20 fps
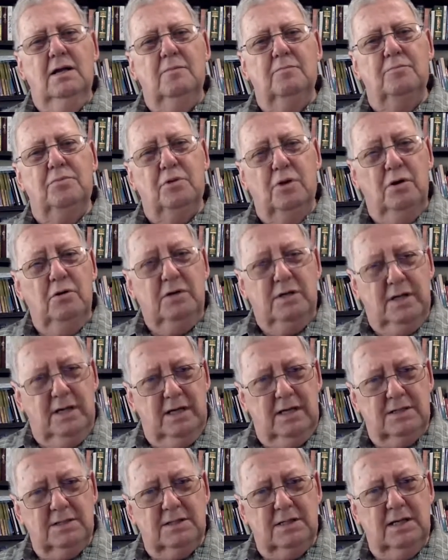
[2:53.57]

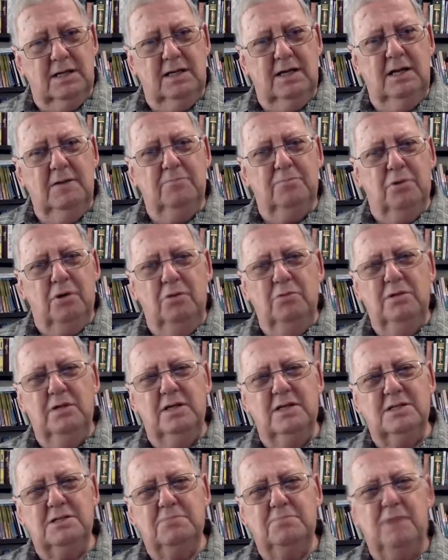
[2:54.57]
Protest, and he
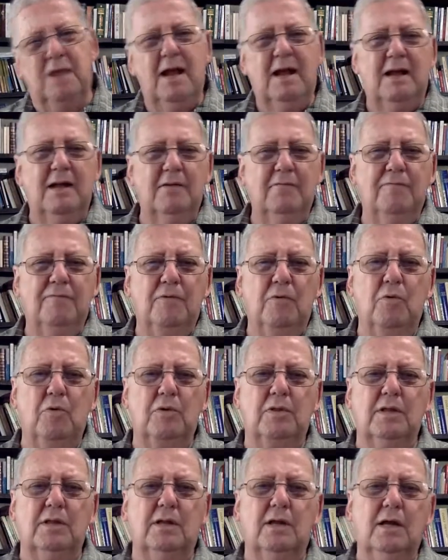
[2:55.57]
protests back and
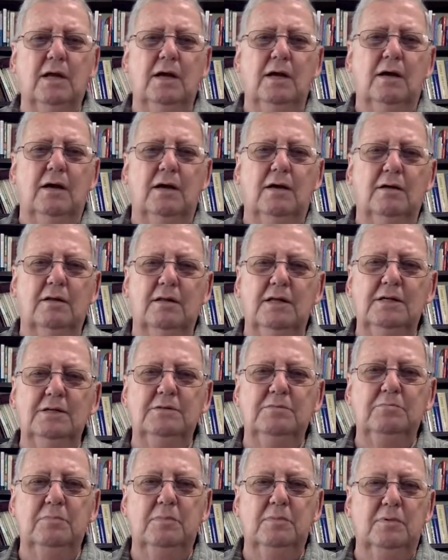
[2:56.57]
forth. And
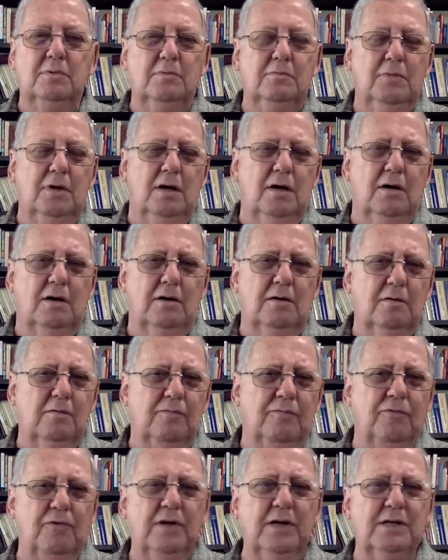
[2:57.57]
these
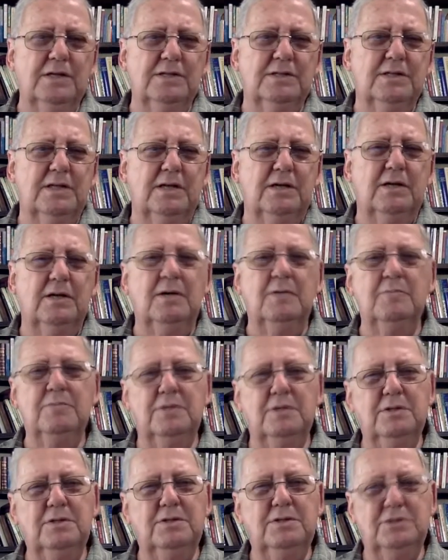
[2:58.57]
friends that come
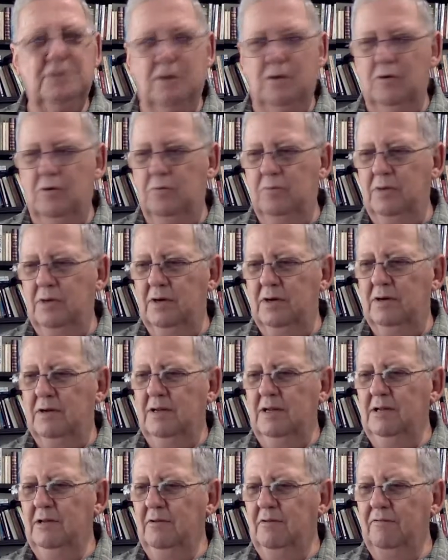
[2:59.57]
to Job,
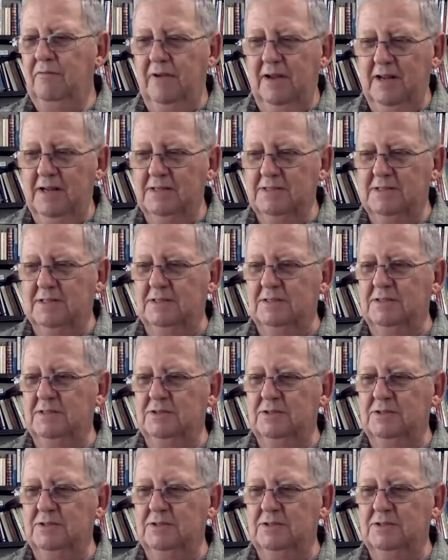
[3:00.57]
Eliphaz and